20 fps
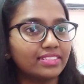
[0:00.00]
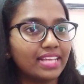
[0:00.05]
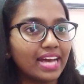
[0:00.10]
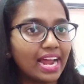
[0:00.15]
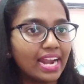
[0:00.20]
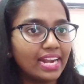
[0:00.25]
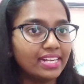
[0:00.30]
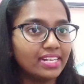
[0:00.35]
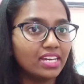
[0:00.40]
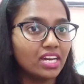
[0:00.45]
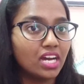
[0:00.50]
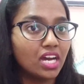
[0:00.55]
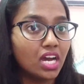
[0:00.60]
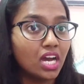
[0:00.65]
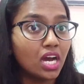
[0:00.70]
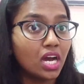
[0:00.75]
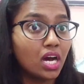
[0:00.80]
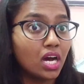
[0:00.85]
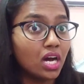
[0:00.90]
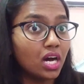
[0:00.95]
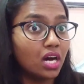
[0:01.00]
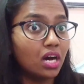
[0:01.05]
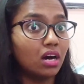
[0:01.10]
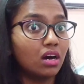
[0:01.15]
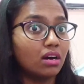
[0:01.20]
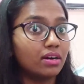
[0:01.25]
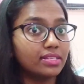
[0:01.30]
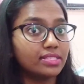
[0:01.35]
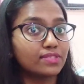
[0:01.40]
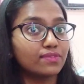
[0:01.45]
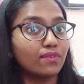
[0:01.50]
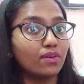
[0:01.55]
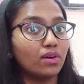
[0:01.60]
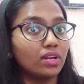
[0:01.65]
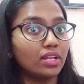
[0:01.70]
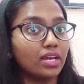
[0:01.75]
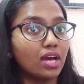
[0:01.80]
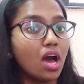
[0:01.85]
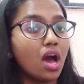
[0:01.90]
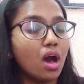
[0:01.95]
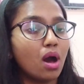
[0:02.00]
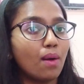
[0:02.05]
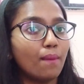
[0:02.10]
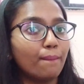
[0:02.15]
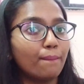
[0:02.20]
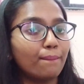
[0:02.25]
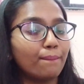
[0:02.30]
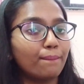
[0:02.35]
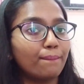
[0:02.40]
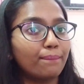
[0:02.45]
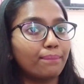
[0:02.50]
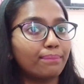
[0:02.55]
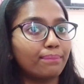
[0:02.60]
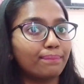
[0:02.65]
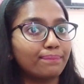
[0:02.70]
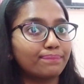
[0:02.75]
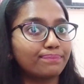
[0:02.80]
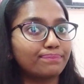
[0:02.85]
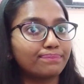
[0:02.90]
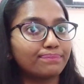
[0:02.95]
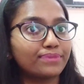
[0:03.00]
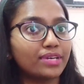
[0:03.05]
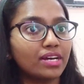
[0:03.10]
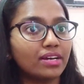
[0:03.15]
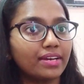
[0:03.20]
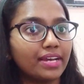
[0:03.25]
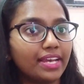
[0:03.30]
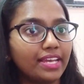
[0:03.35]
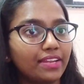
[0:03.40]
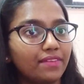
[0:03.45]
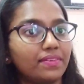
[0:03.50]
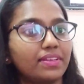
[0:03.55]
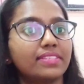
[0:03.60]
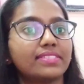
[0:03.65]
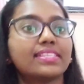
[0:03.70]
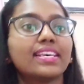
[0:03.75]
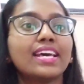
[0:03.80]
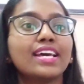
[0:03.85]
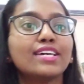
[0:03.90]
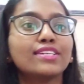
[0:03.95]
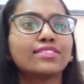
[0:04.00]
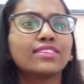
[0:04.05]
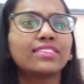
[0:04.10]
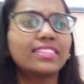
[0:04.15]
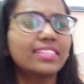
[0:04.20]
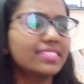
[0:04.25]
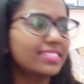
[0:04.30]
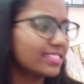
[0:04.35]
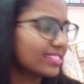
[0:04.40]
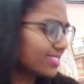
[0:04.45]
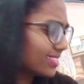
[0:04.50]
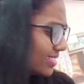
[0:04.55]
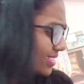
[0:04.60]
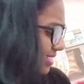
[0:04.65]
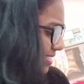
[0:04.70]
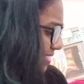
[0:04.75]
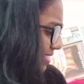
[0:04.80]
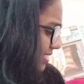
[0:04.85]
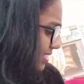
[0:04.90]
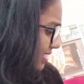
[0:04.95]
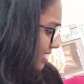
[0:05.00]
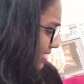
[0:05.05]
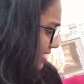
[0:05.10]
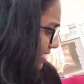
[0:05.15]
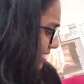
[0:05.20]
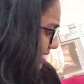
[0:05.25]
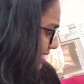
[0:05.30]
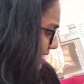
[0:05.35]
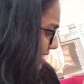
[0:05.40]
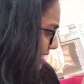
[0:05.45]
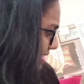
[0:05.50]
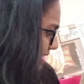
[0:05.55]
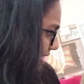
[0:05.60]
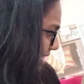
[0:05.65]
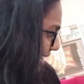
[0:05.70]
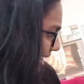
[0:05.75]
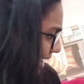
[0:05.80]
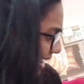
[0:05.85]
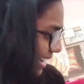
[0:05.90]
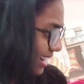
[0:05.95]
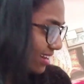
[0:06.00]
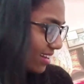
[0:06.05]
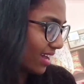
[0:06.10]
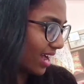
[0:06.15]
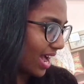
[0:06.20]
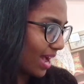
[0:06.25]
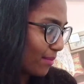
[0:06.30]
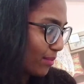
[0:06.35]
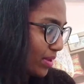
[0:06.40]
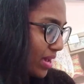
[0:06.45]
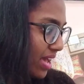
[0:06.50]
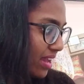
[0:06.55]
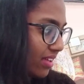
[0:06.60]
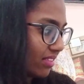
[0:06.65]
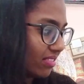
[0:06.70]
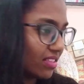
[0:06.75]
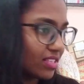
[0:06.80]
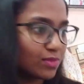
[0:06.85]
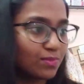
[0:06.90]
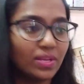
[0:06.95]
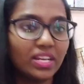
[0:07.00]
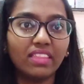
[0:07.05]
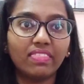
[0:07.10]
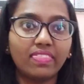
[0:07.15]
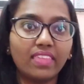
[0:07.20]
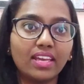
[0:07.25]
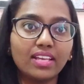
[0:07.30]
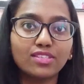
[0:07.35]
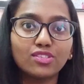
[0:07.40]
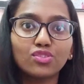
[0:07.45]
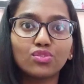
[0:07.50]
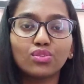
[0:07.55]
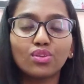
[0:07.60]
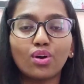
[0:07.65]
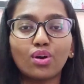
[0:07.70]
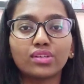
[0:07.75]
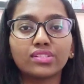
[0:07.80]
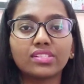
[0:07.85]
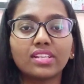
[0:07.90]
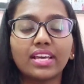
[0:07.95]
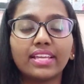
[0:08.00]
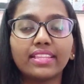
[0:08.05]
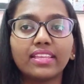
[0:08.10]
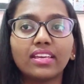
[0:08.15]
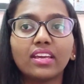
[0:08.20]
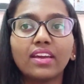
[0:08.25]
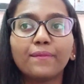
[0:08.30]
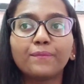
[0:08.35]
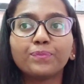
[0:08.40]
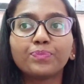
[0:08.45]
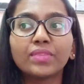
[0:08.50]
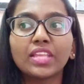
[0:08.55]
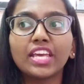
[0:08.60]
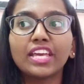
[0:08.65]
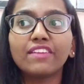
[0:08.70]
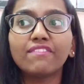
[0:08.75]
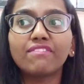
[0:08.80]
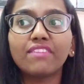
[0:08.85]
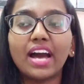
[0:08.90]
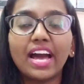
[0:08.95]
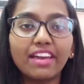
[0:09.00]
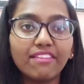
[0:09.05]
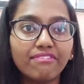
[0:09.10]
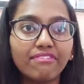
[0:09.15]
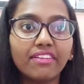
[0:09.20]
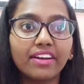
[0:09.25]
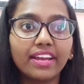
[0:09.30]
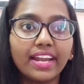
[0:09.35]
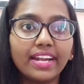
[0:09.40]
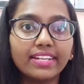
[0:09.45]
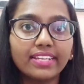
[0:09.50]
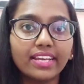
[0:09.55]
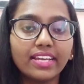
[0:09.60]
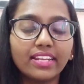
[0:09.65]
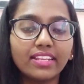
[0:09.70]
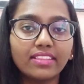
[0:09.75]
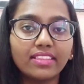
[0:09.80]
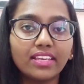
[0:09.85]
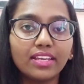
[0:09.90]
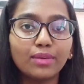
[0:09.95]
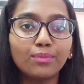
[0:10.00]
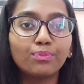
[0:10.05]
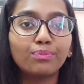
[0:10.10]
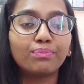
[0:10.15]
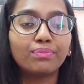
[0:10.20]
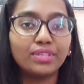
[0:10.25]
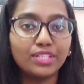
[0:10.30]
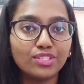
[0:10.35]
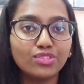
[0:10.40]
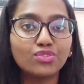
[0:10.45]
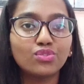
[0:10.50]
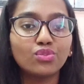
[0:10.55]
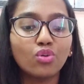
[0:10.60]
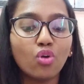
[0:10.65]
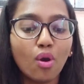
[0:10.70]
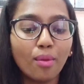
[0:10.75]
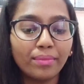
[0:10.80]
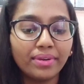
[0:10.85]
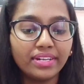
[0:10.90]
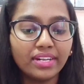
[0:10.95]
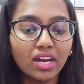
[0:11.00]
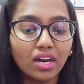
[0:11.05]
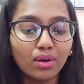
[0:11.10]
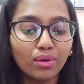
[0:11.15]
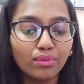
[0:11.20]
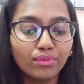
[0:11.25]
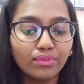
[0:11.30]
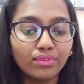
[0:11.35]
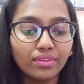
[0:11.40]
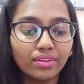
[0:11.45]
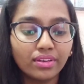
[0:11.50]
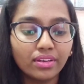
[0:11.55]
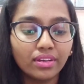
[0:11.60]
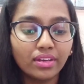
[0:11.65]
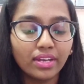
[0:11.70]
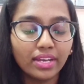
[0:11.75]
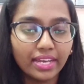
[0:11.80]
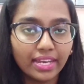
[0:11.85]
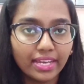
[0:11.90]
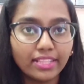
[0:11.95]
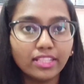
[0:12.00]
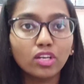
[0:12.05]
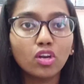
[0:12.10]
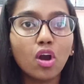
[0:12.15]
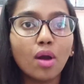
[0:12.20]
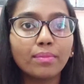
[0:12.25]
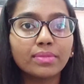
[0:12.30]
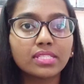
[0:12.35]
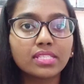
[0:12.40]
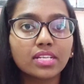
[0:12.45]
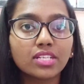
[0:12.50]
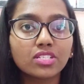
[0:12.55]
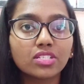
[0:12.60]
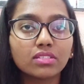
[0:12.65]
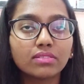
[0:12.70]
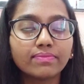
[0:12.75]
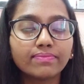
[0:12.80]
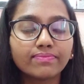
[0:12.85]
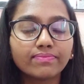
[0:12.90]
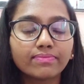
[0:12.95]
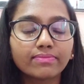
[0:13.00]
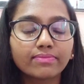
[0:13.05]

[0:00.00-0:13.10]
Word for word: that. Uh, it's falling off. Anyways, so this is it. I'm carrying this many things to the hostel. I think if i forget anything please do comment down in the comment section